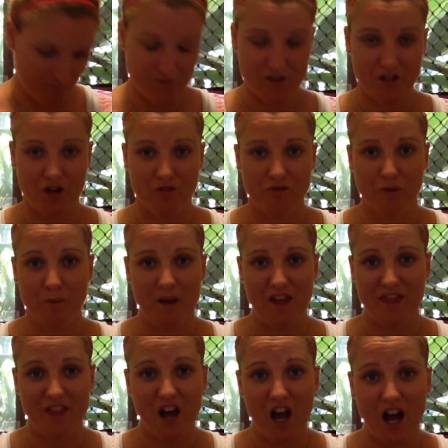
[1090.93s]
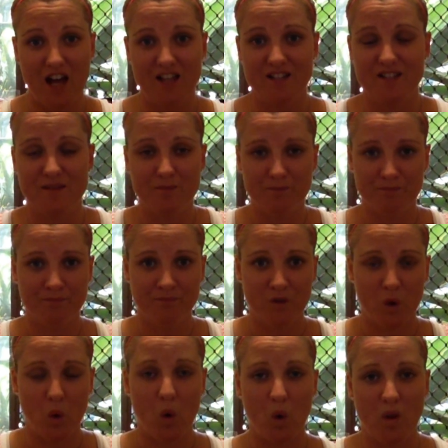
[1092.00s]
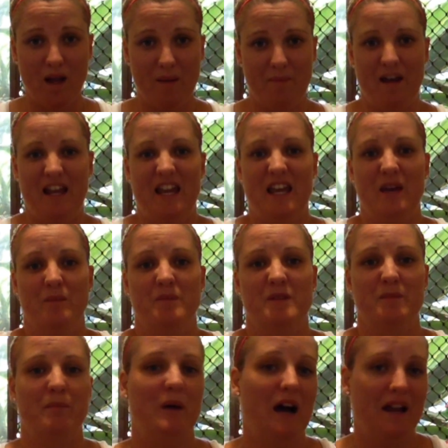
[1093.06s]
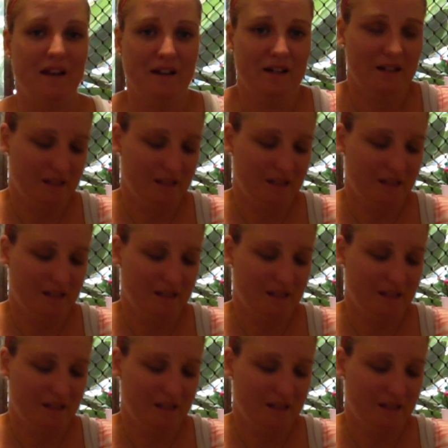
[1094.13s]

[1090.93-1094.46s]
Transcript: so from my thighs all up my hips, butt,